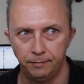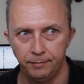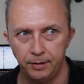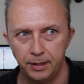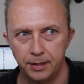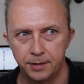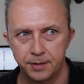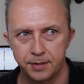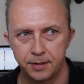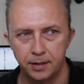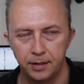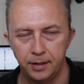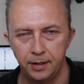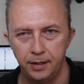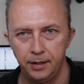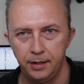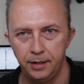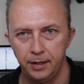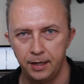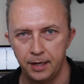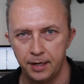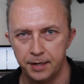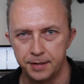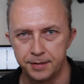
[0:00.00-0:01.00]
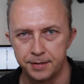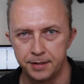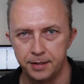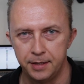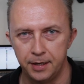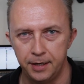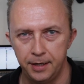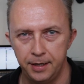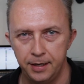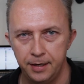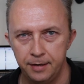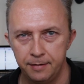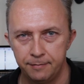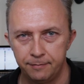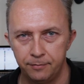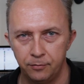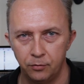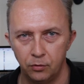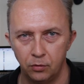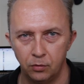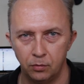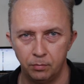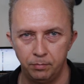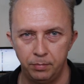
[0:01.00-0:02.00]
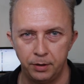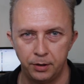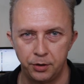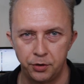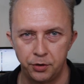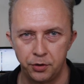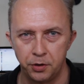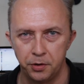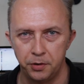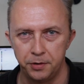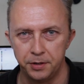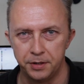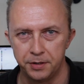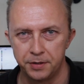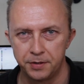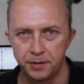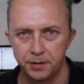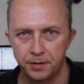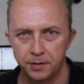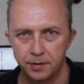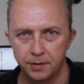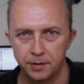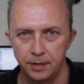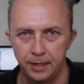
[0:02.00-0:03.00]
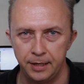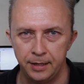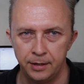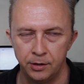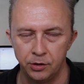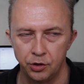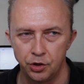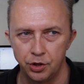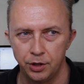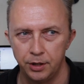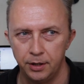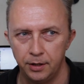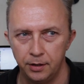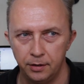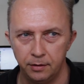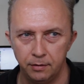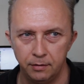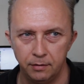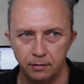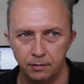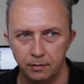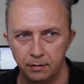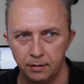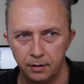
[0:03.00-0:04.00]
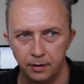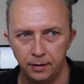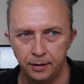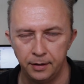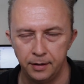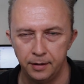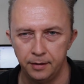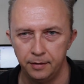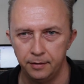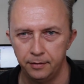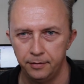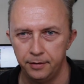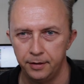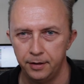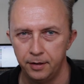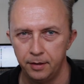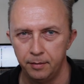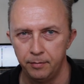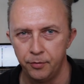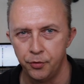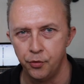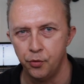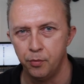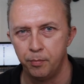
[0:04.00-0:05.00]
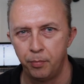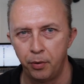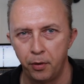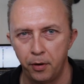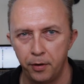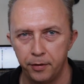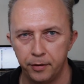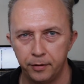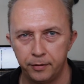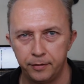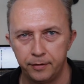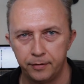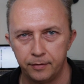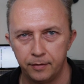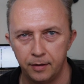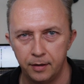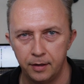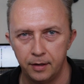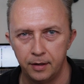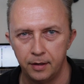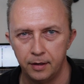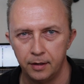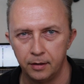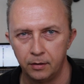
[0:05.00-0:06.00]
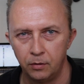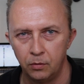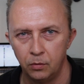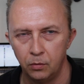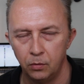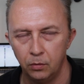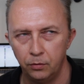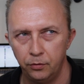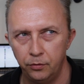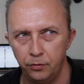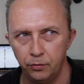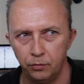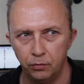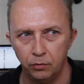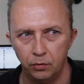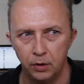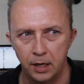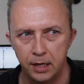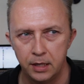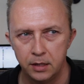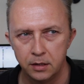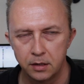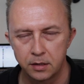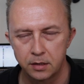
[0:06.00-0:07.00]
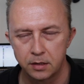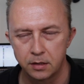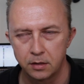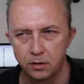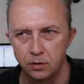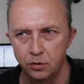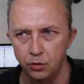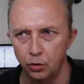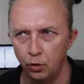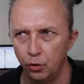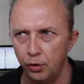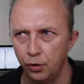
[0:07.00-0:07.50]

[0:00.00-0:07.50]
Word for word: yesterday and today for Petronas engine and their new product called Durance,